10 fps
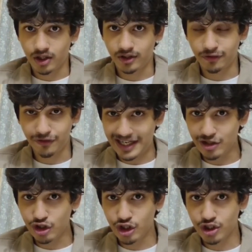The
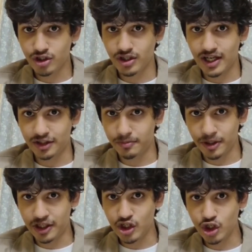French and the
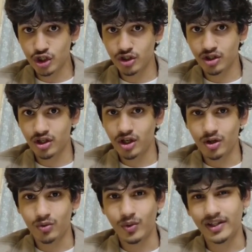British,
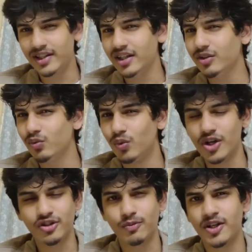well, they are the
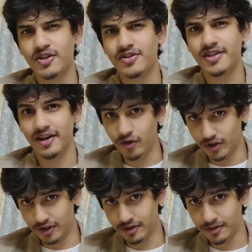worst winners
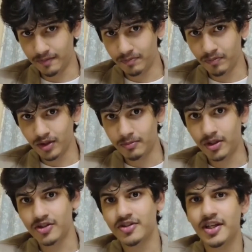ever
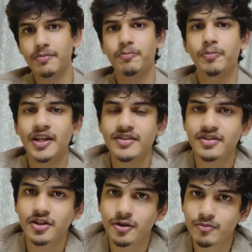because they
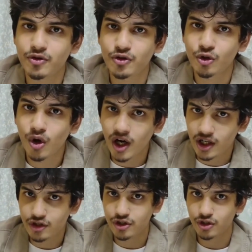placed terms so
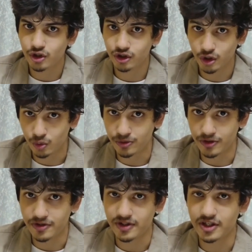harsh on the
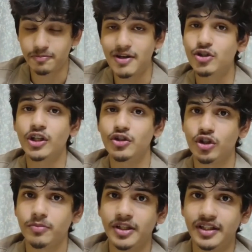losers, especially
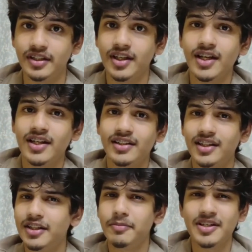Germany,
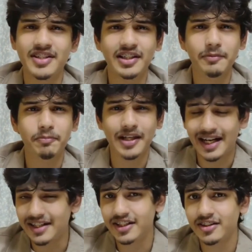that they basically
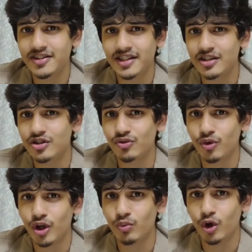planted the seeds
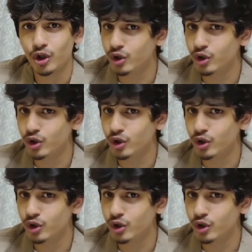of World War